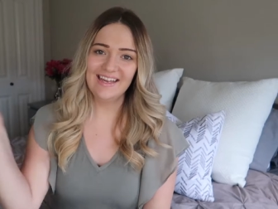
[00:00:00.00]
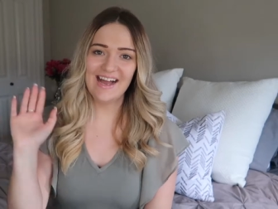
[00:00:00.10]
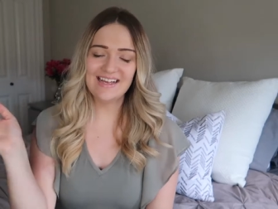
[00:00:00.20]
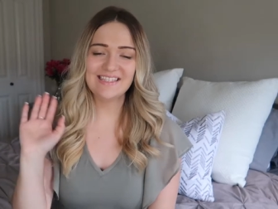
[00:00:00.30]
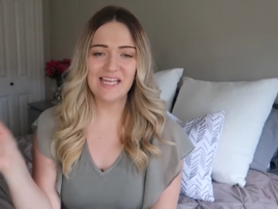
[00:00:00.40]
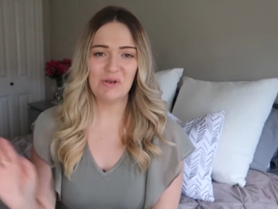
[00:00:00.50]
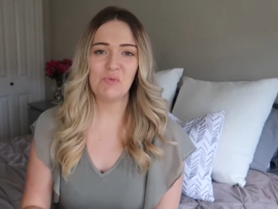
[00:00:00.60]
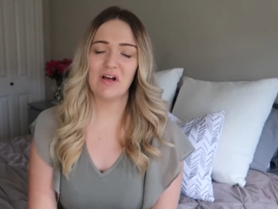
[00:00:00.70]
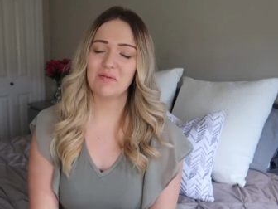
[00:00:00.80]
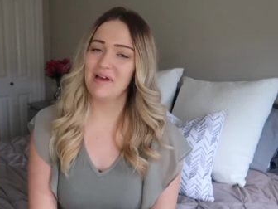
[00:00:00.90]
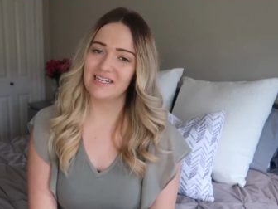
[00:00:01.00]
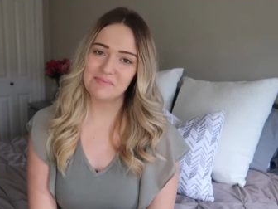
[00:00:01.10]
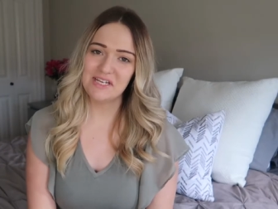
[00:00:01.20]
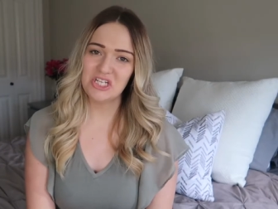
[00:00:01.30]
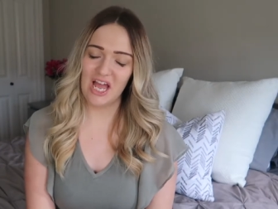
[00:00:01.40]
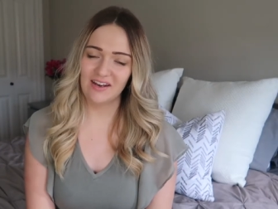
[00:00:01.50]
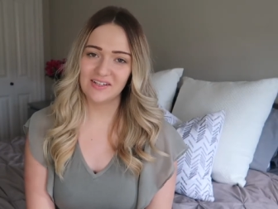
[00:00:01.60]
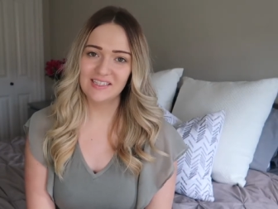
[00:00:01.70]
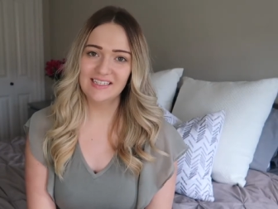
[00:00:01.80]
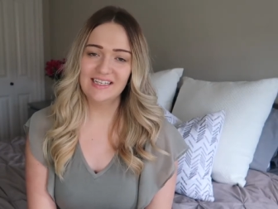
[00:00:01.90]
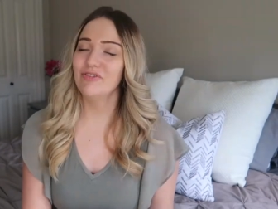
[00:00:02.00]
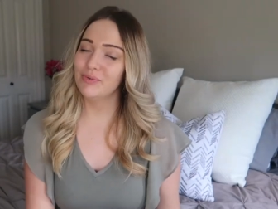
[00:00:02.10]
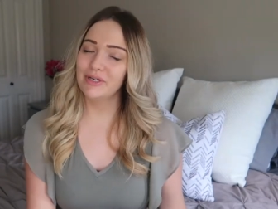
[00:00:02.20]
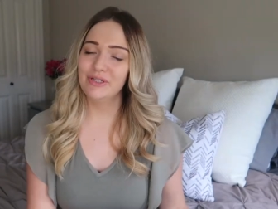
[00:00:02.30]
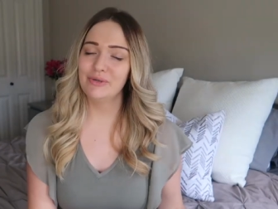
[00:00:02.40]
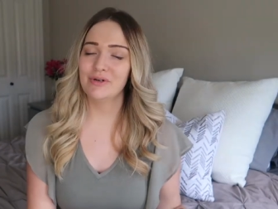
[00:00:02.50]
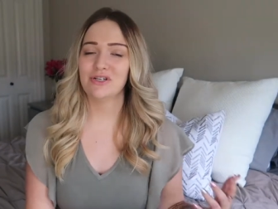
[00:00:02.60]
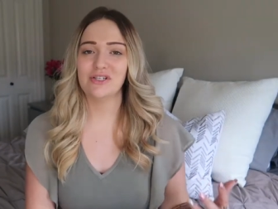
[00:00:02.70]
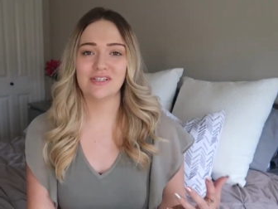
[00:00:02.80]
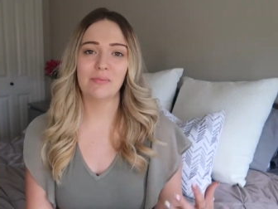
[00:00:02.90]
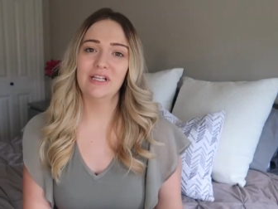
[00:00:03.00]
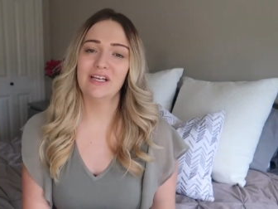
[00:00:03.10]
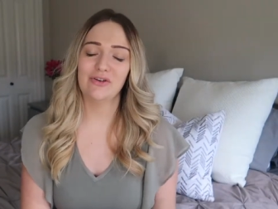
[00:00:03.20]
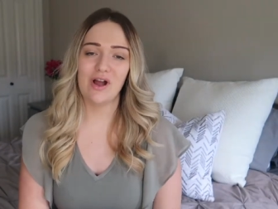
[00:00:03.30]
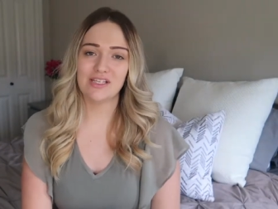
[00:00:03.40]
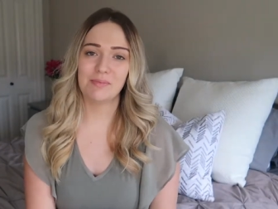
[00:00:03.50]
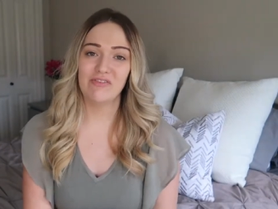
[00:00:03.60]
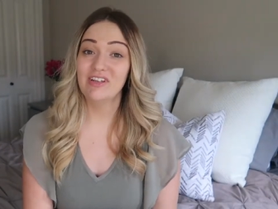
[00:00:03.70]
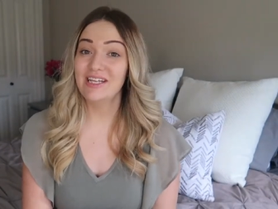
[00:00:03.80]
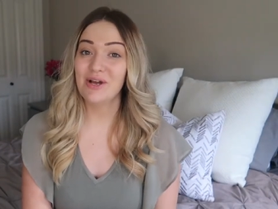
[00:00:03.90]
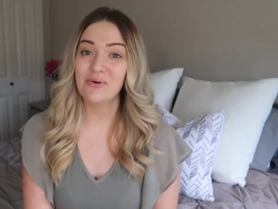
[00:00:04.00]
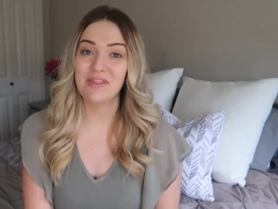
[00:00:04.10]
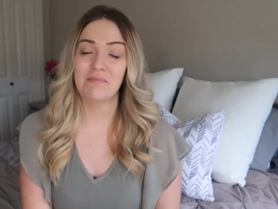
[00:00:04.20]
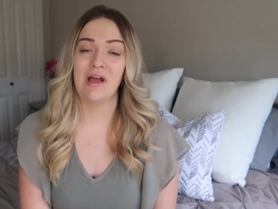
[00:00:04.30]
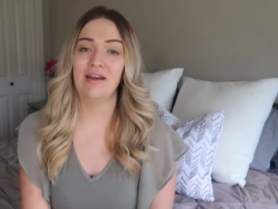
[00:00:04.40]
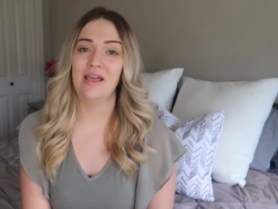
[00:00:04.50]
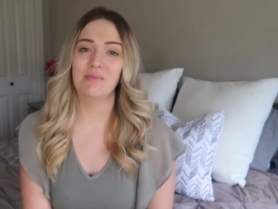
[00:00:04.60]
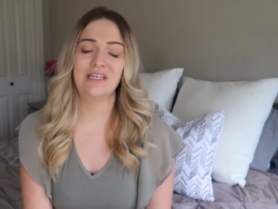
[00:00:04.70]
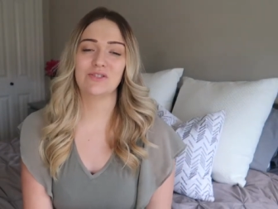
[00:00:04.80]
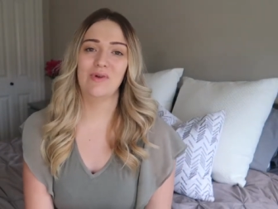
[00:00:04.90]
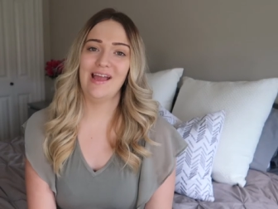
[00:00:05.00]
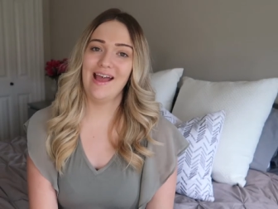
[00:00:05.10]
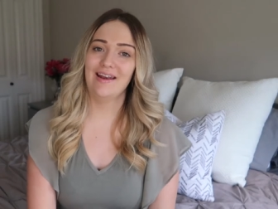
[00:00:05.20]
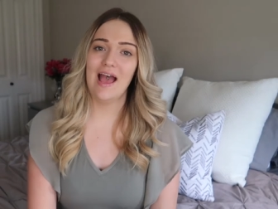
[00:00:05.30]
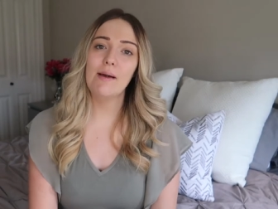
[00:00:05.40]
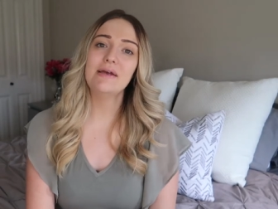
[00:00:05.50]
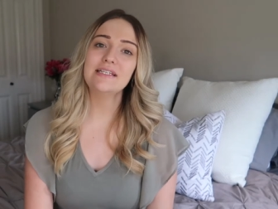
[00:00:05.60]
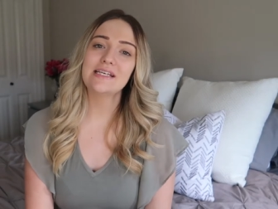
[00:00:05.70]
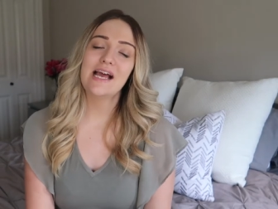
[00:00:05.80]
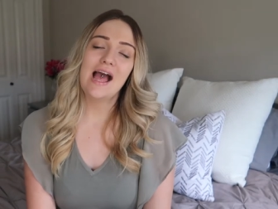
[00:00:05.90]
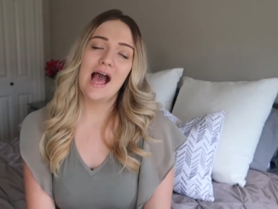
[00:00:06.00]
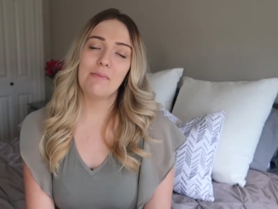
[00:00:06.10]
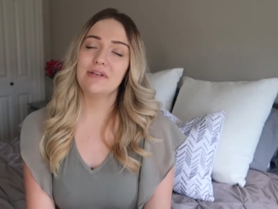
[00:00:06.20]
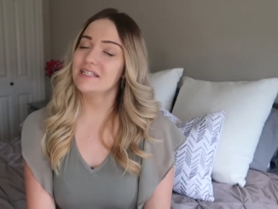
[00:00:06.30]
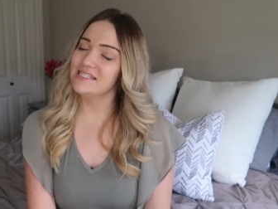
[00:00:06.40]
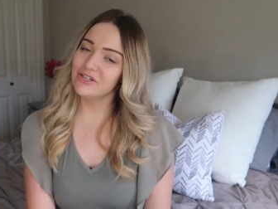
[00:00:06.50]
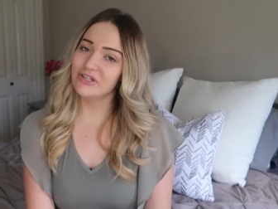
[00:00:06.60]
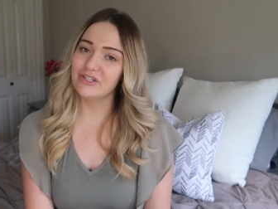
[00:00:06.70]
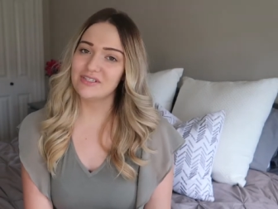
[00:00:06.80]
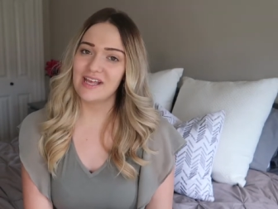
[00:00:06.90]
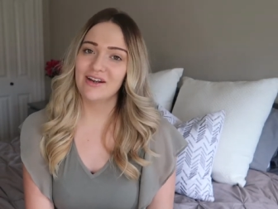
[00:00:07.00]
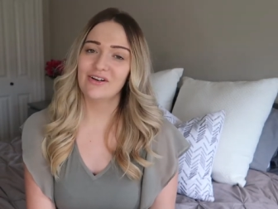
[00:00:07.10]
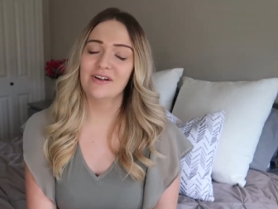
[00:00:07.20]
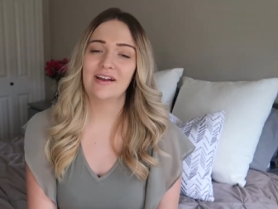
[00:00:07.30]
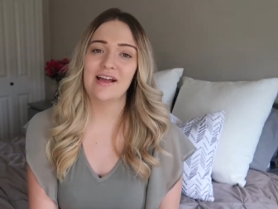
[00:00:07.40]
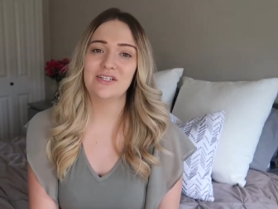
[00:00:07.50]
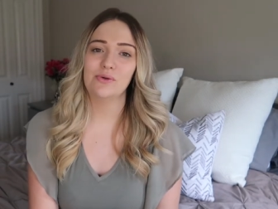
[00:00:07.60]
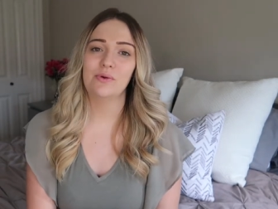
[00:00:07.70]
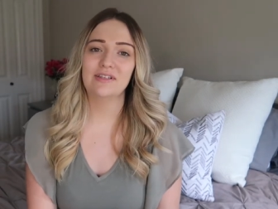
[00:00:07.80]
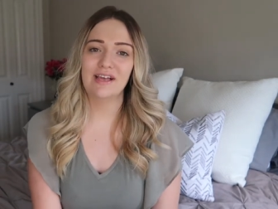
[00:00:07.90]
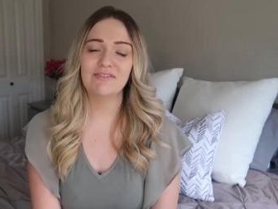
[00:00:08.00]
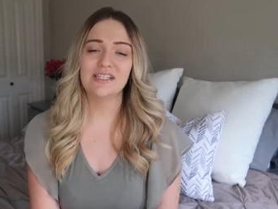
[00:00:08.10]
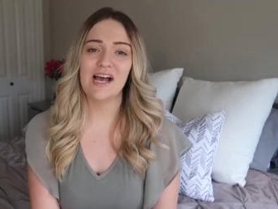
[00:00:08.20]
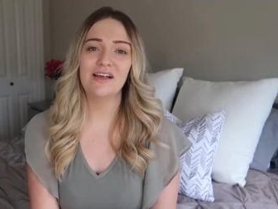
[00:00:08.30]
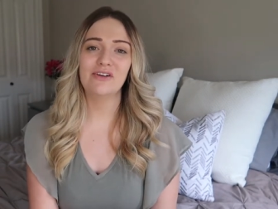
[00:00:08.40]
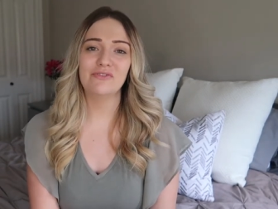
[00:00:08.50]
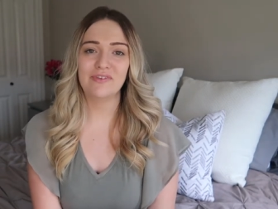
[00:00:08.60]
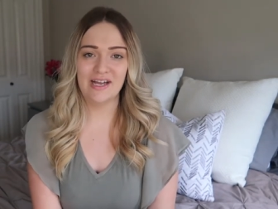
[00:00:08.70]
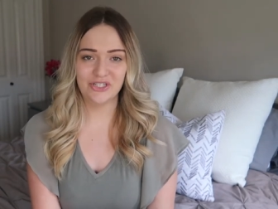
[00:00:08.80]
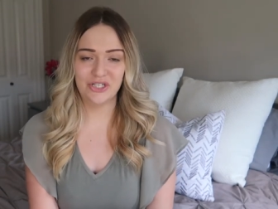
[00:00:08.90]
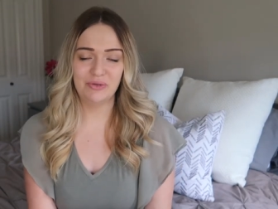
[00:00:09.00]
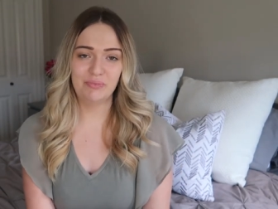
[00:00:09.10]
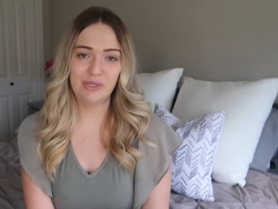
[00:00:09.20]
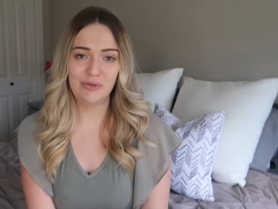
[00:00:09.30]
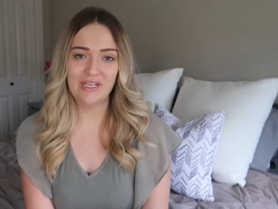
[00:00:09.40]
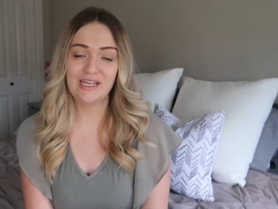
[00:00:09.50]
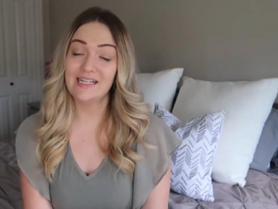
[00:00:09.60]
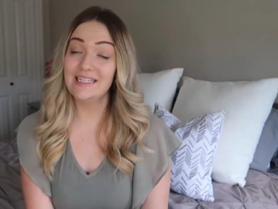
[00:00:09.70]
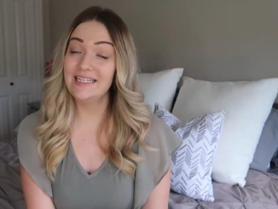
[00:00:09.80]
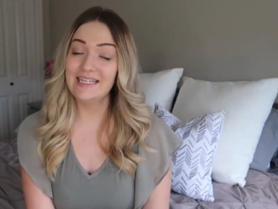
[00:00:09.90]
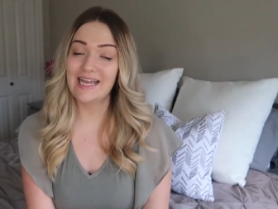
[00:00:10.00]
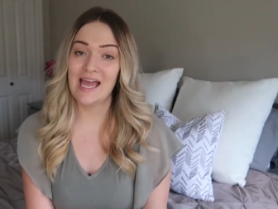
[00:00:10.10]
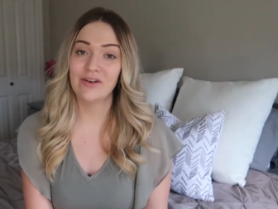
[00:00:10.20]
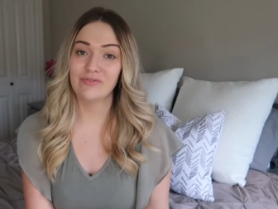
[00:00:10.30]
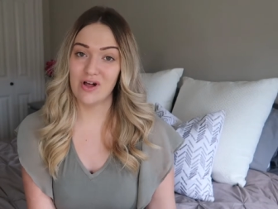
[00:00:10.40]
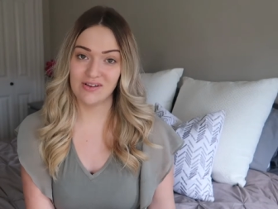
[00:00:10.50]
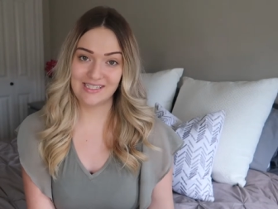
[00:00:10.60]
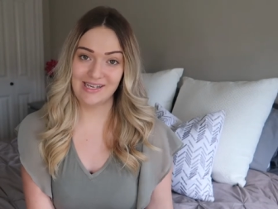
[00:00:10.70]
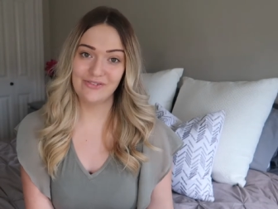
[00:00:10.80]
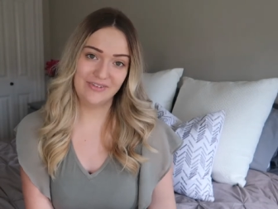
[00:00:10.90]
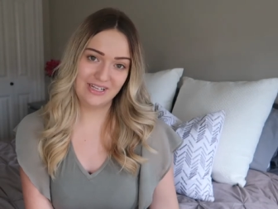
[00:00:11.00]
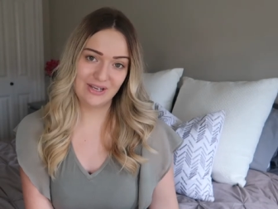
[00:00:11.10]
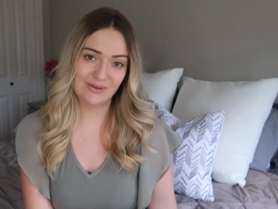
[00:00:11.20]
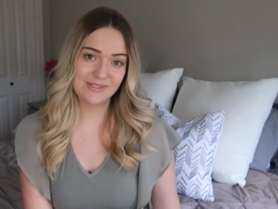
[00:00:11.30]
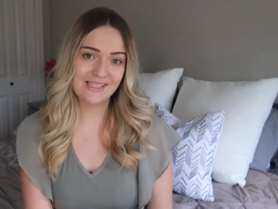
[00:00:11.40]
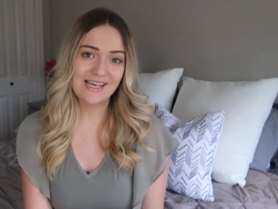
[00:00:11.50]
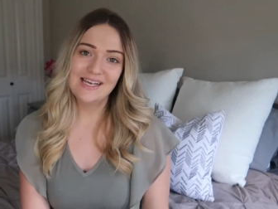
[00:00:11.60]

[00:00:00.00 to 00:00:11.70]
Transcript: Hey guys, and welcome back to my channel. If you are new or just stumbling across my video, then my name is Raeann Abbott. I'm an interior designer and I do lifestyle, fashion, beauty, cleaning, and vlog style videos.